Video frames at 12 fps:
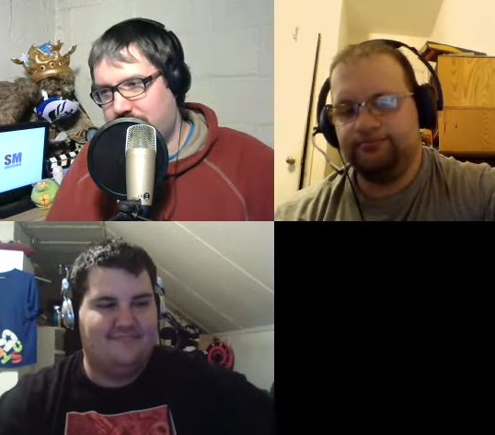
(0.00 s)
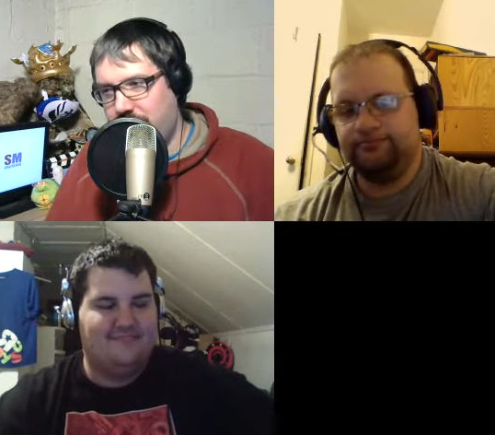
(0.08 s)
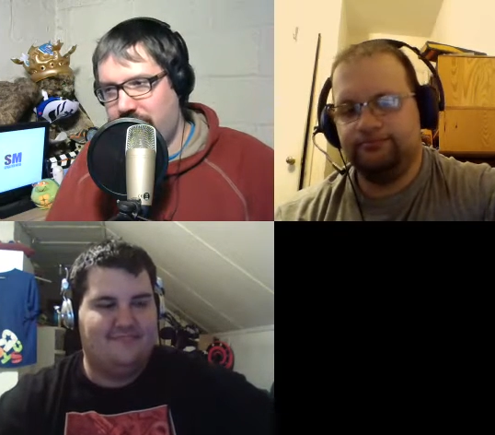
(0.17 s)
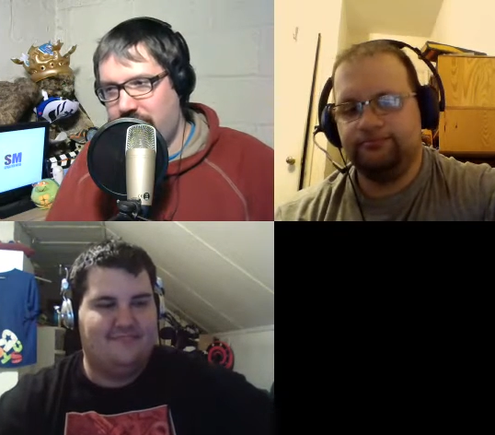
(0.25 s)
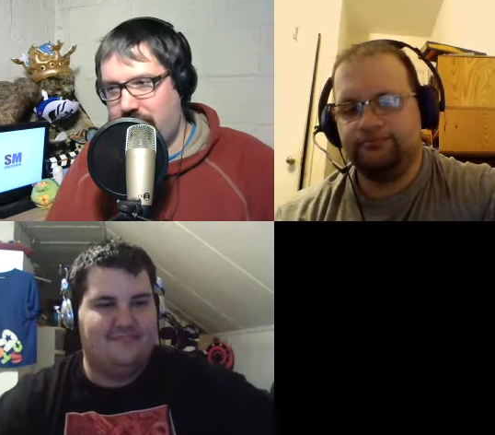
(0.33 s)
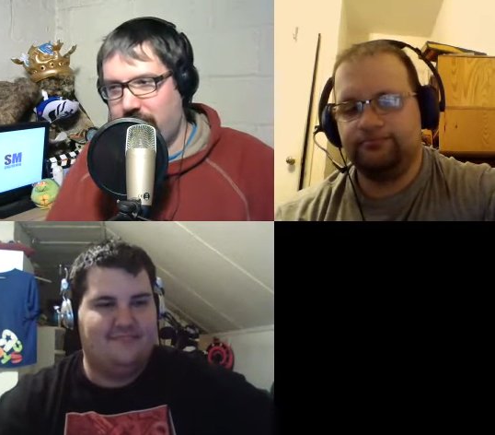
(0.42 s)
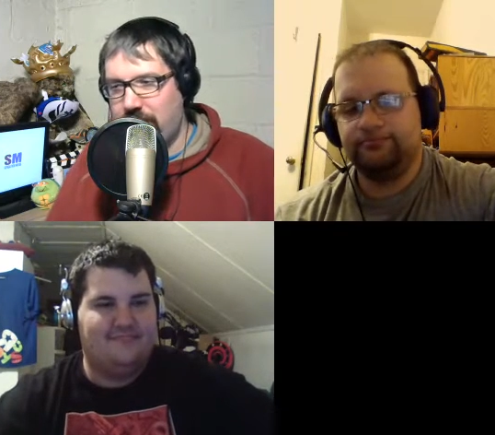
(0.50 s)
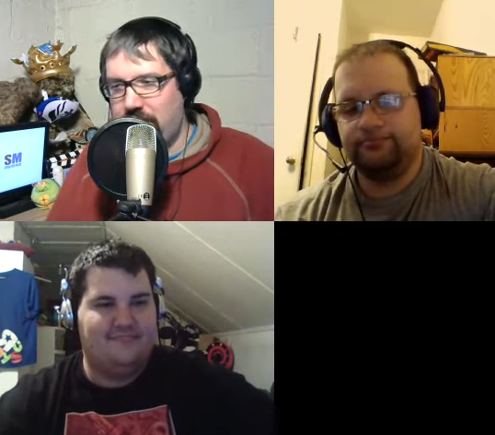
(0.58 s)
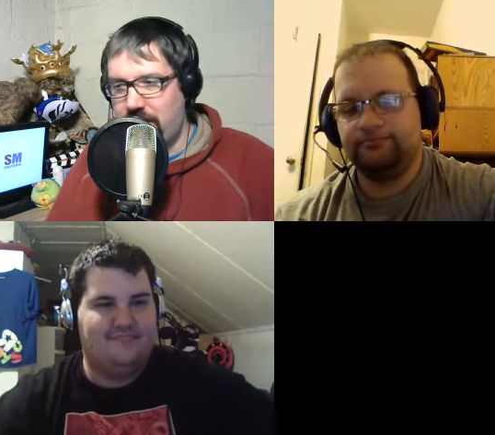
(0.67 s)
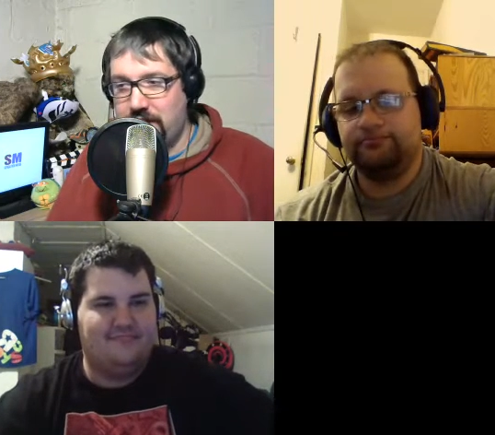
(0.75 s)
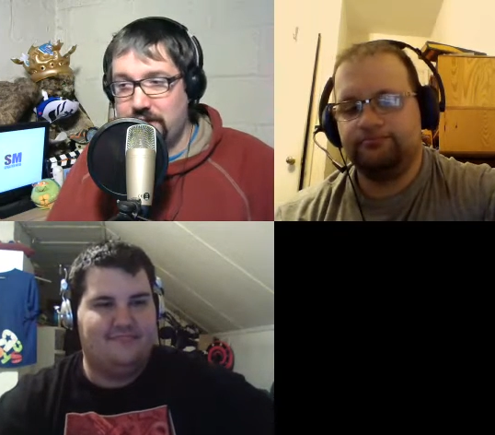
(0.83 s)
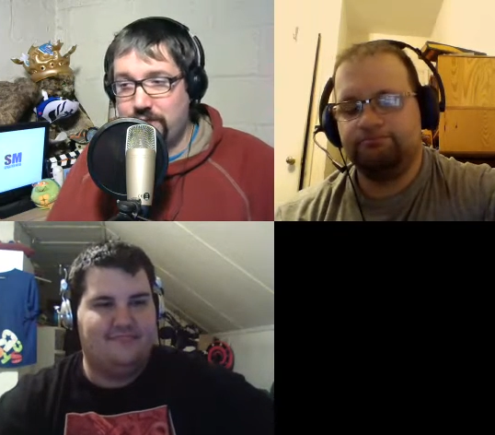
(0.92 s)
Speaker 1: right now, and I
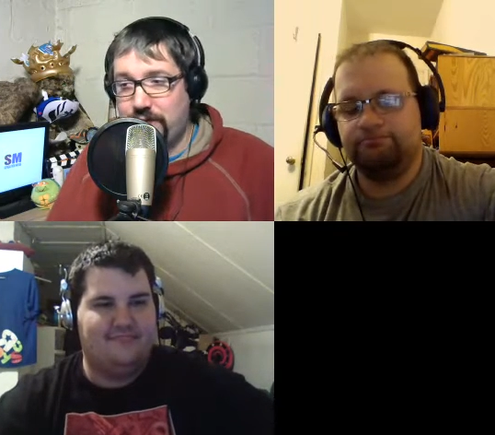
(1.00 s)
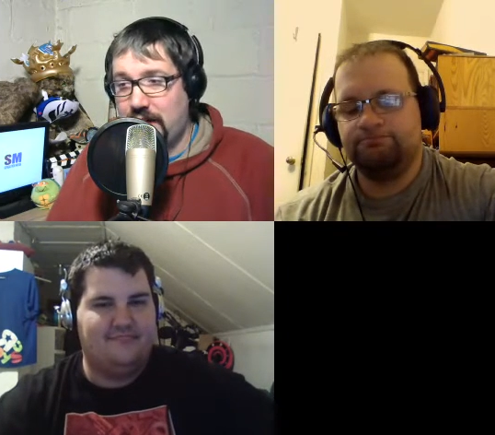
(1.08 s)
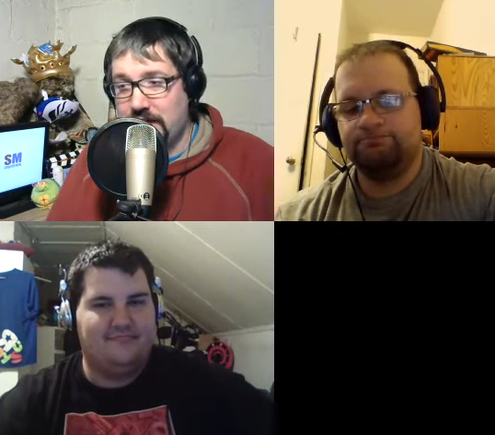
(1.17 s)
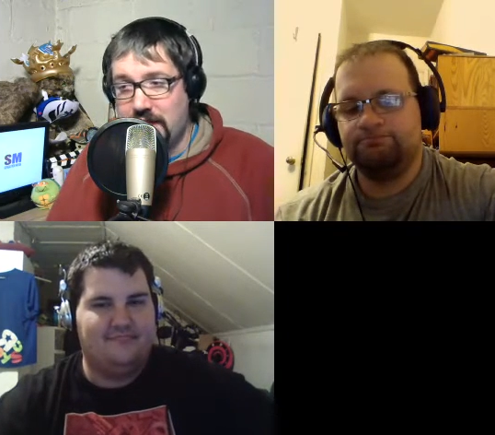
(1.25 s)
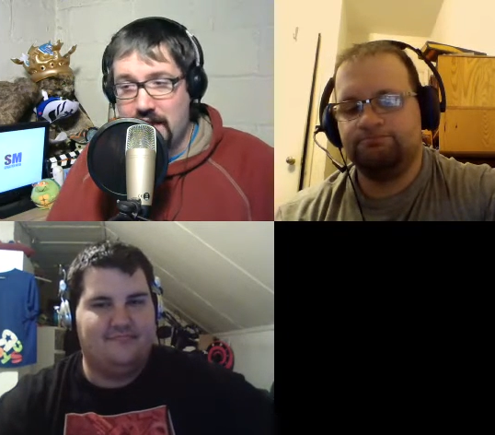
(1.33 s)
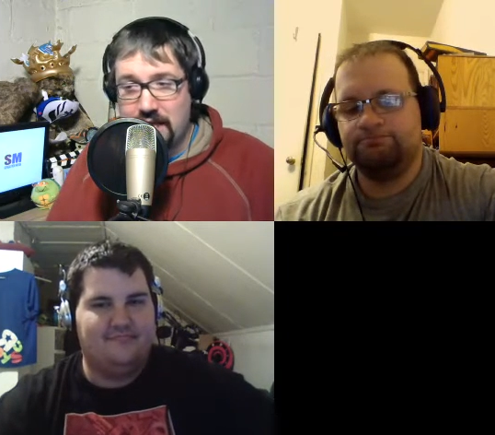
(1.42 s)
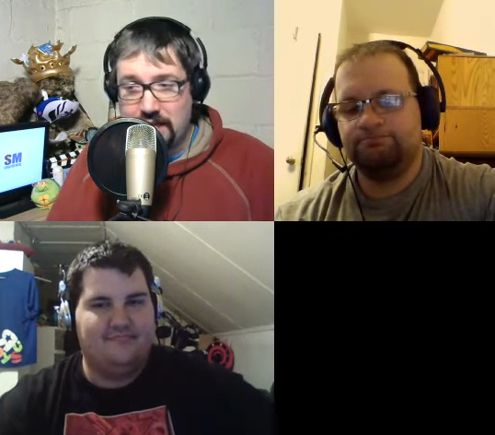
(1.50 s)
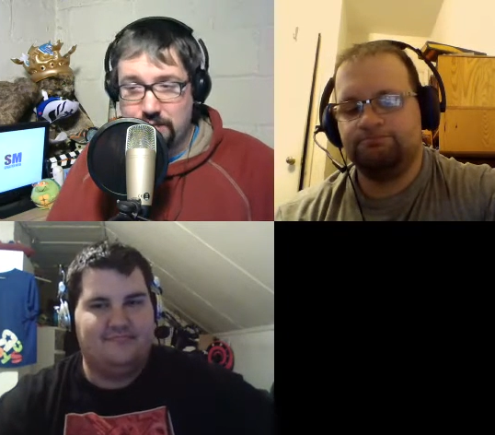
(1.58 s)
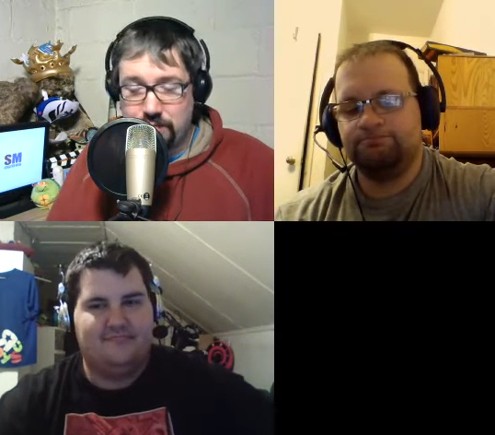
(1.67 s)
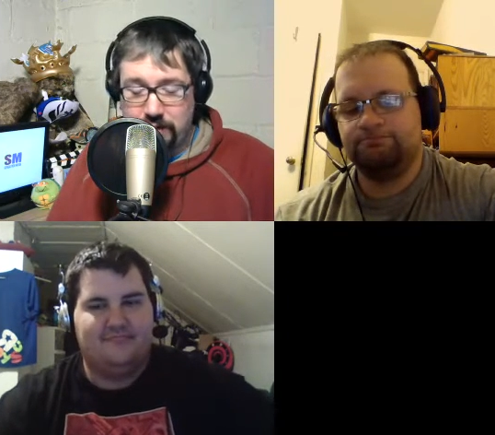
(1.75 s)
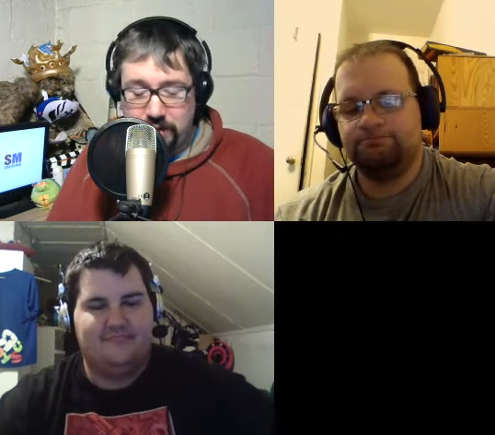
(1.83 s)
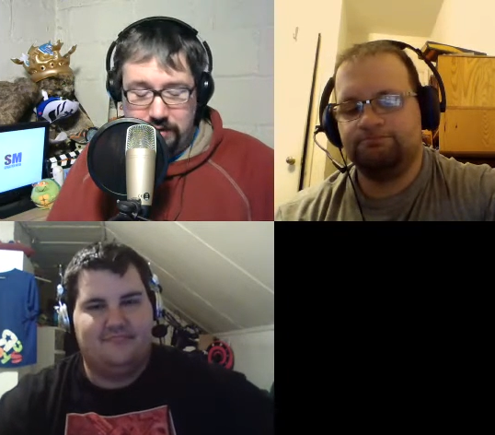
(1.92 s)
think it's I think it's
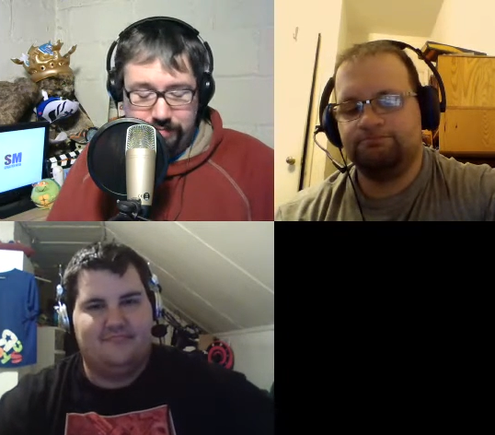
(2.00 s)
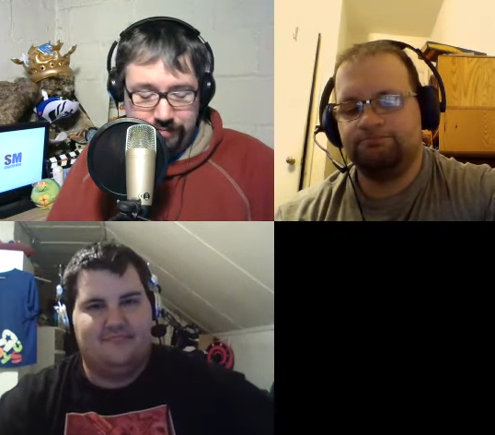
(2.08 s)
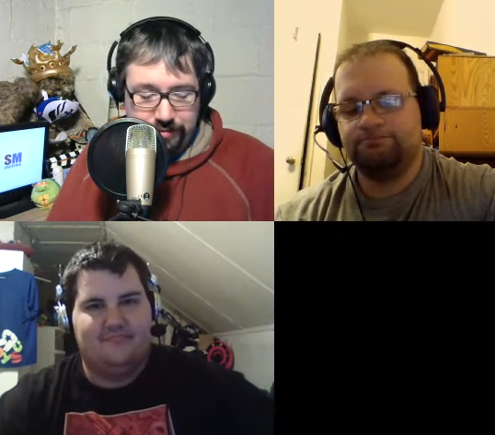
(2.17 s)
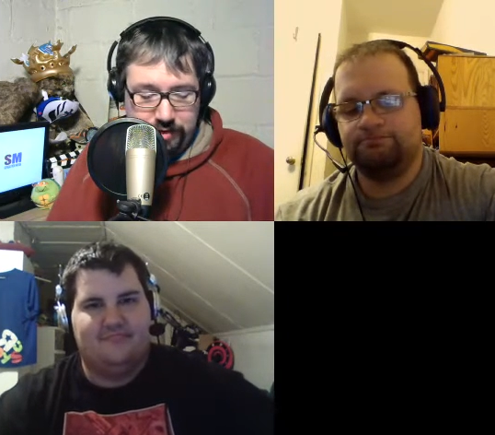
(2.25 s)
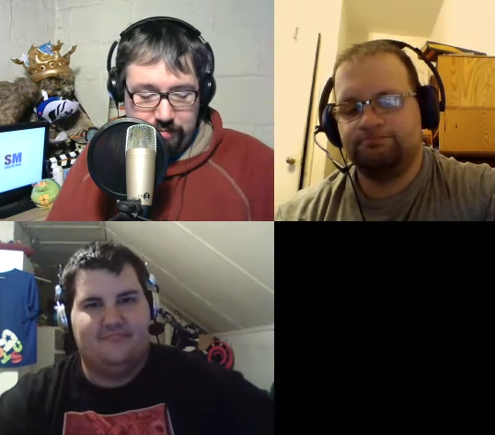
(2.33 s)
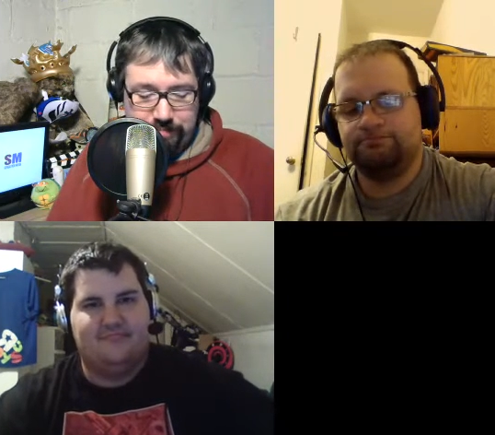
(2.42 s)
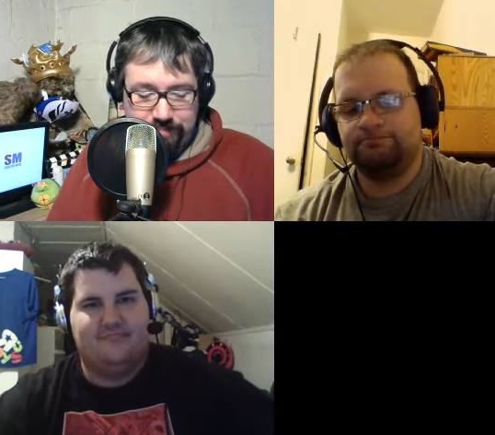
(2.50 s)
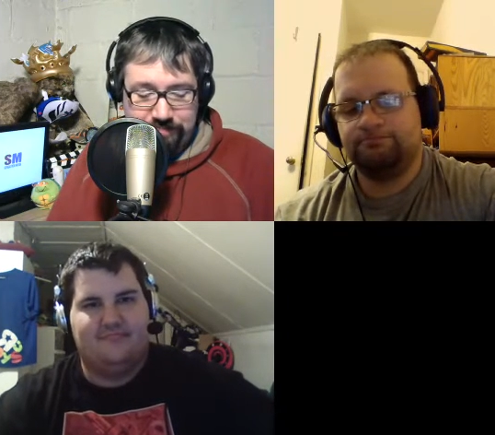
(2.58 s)
pretty good. So,